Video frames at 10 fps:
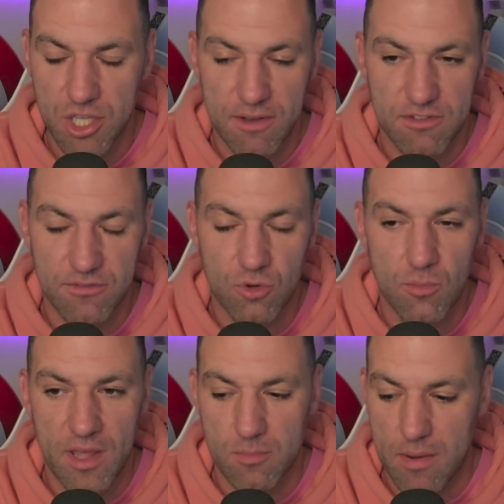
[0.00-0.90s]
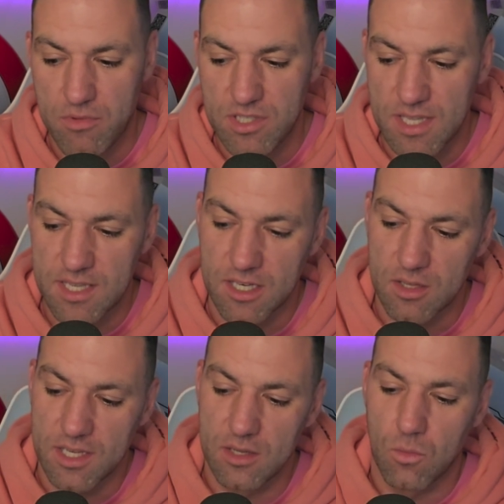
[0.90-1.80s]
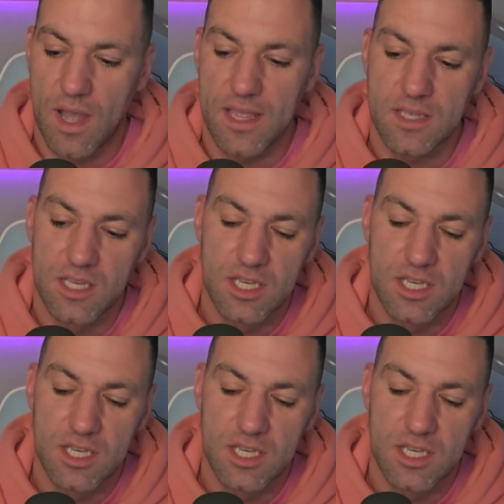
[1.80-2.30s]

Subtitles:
You have to format the memory stick in a way.